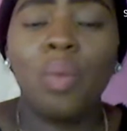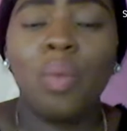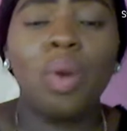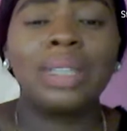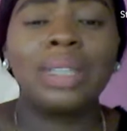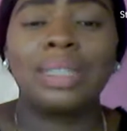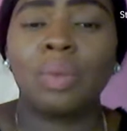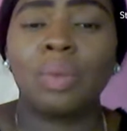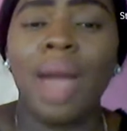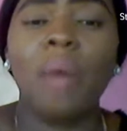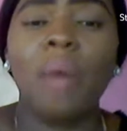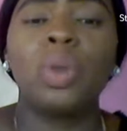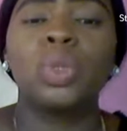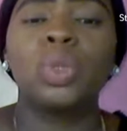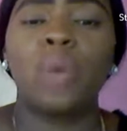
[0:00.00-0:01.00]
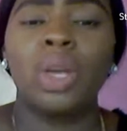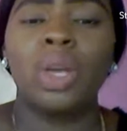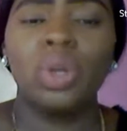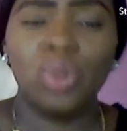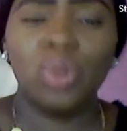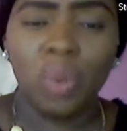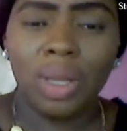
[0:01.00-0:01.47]
What were
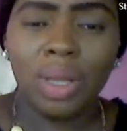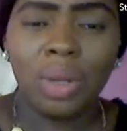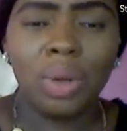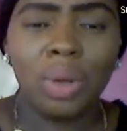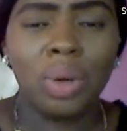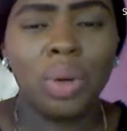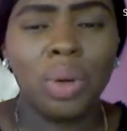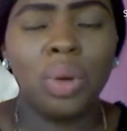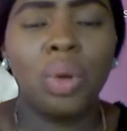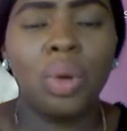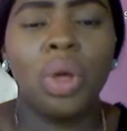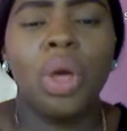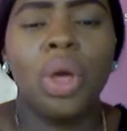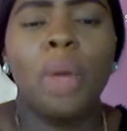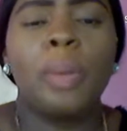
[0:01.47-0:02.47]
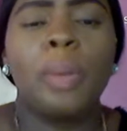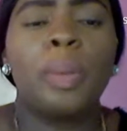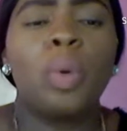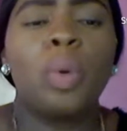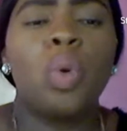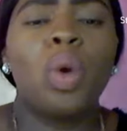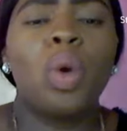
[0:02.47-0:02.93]
you doing? No, no, no, no, no.
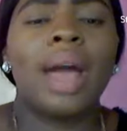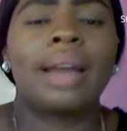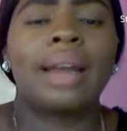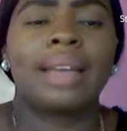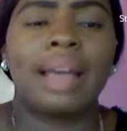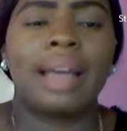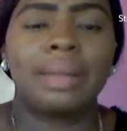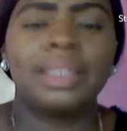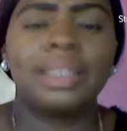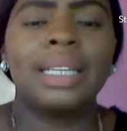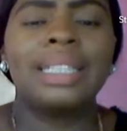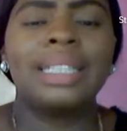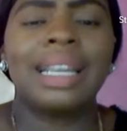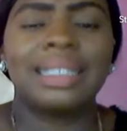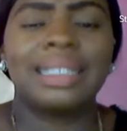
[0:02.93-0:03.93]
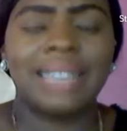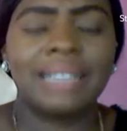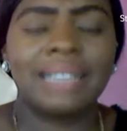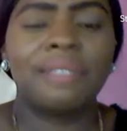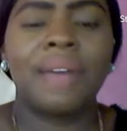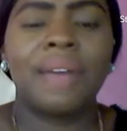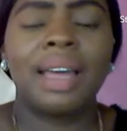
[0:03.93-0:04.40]
People who can counsel. These are
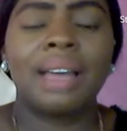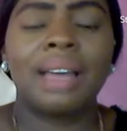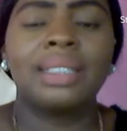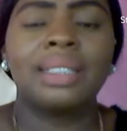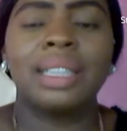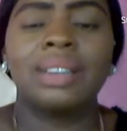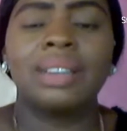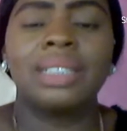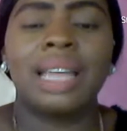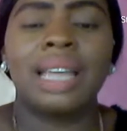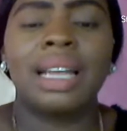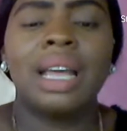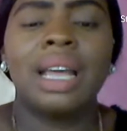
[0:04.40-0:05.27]
certified counselors that,